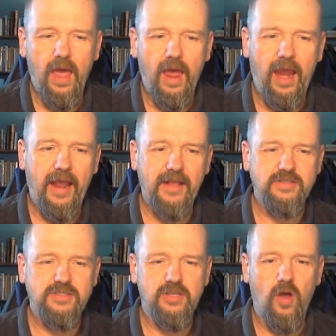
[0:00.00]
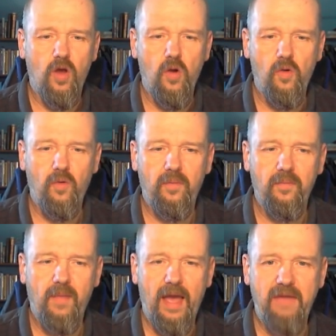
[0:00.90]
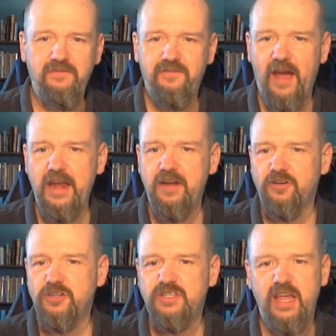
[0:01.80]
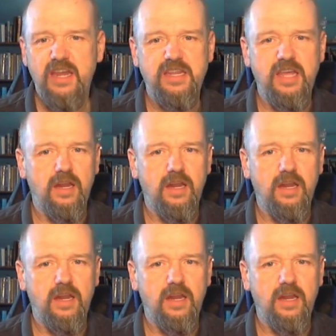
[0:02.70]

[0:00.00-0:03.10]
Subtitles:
And so my fighters, they did